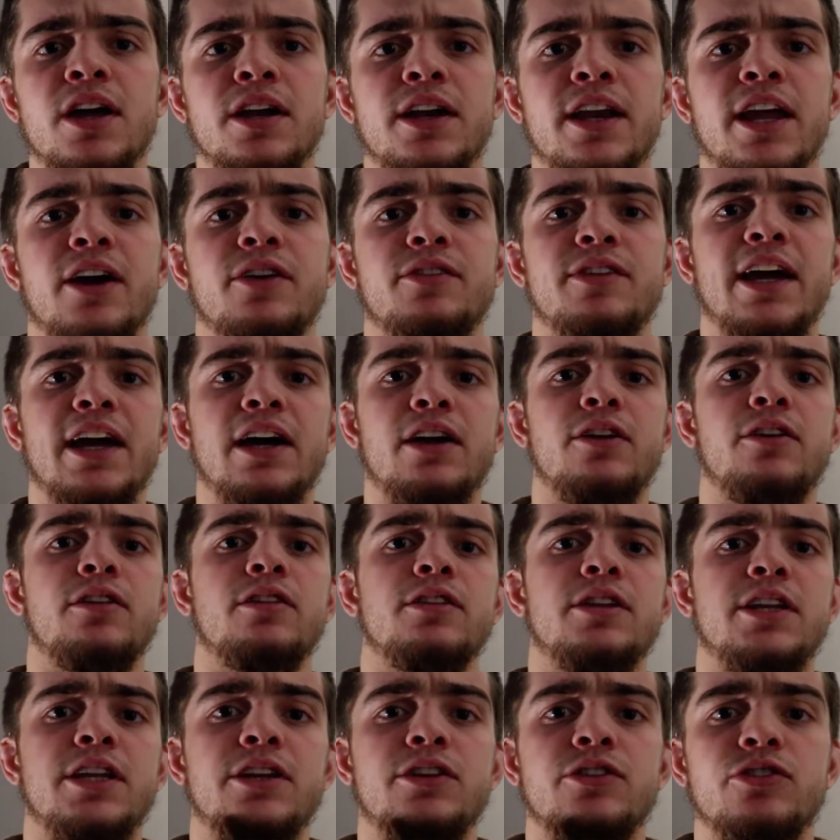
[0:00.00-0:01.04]
Now down in the
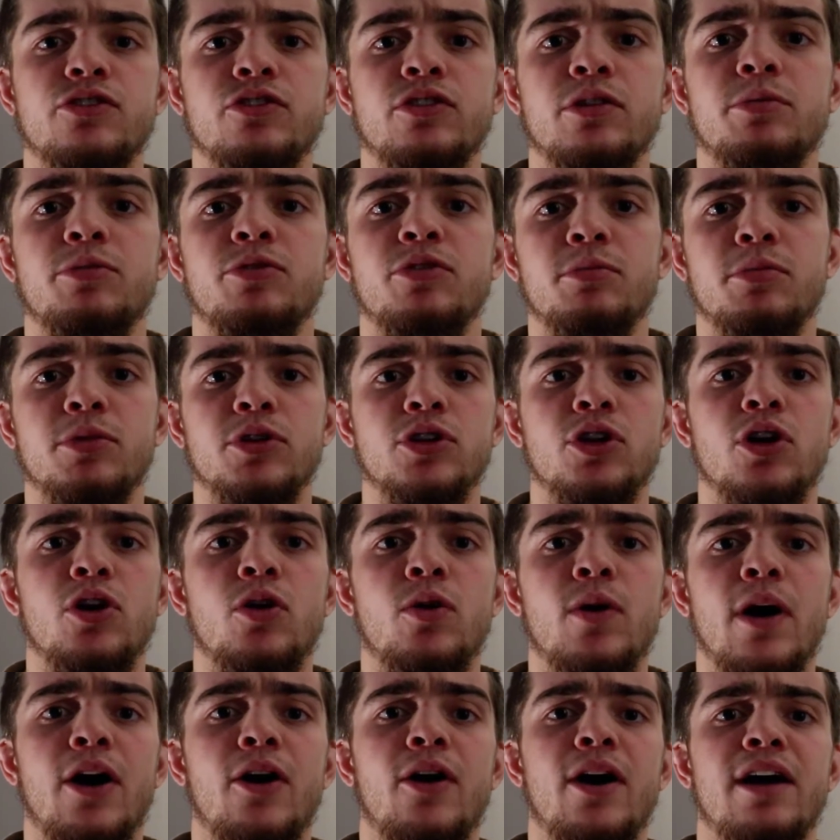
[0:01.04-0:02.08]
link description
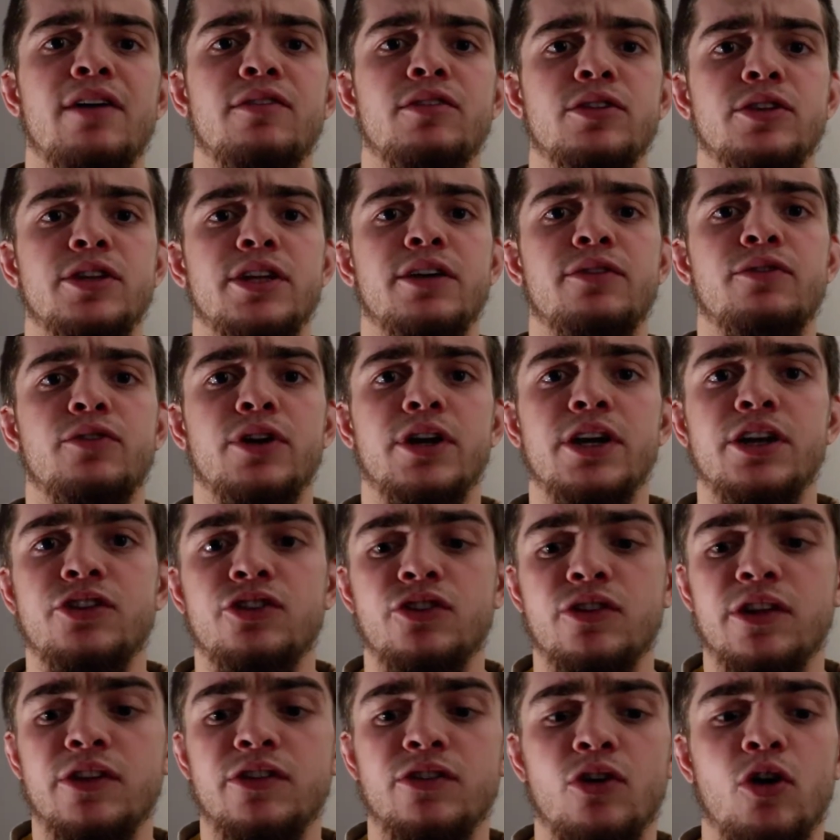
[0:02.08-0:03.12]
below, I'll have a link for each
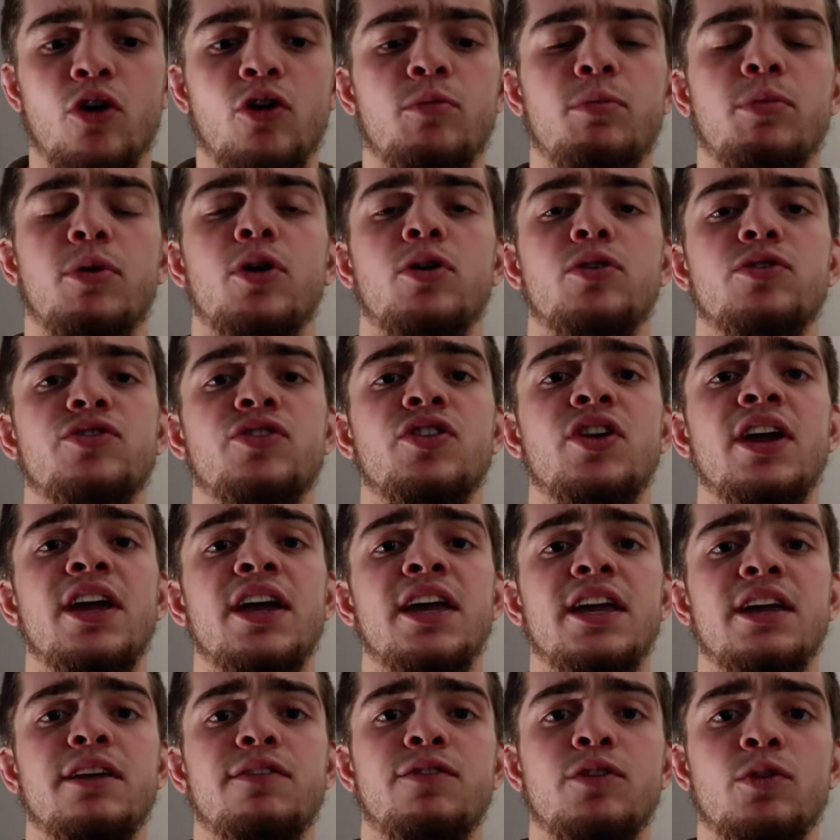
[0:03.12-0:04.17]
of these GoPros
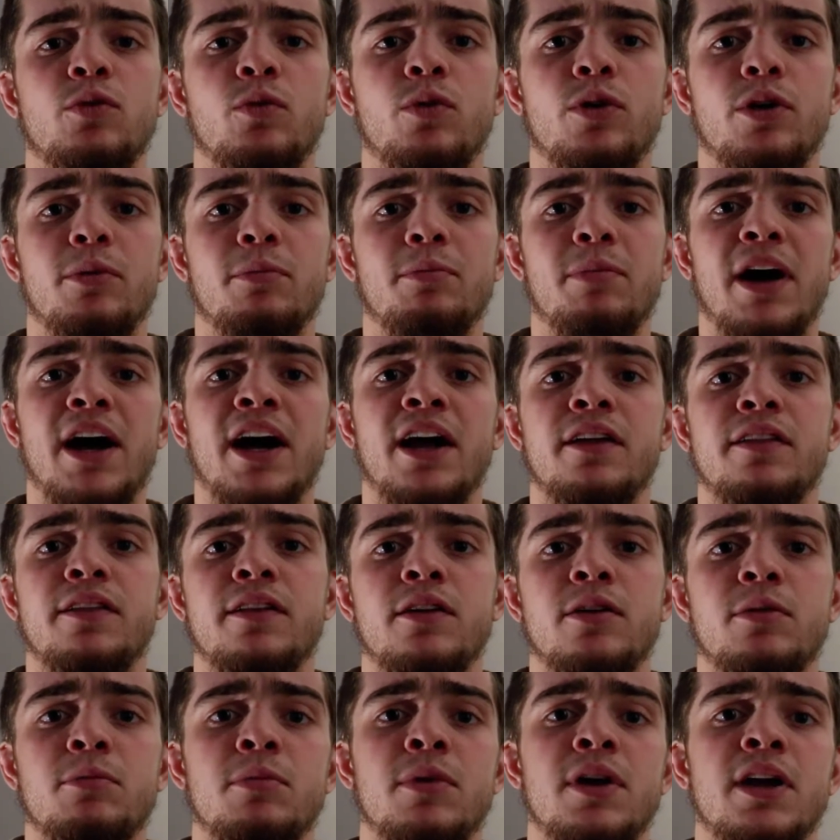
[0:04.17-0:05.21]
if you want to buy
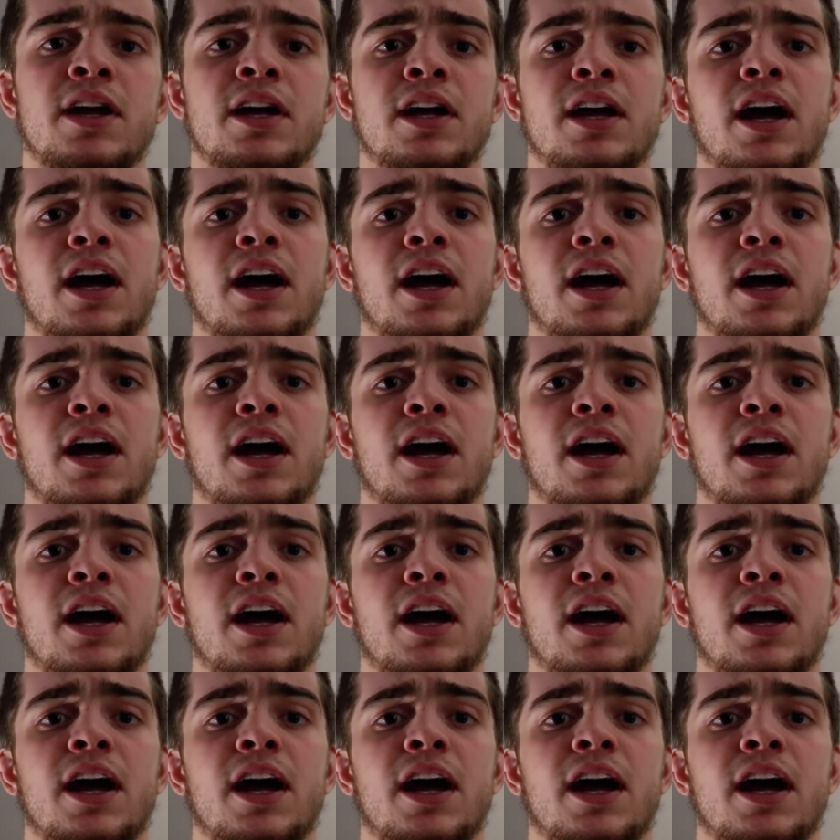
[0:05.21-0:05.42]
them.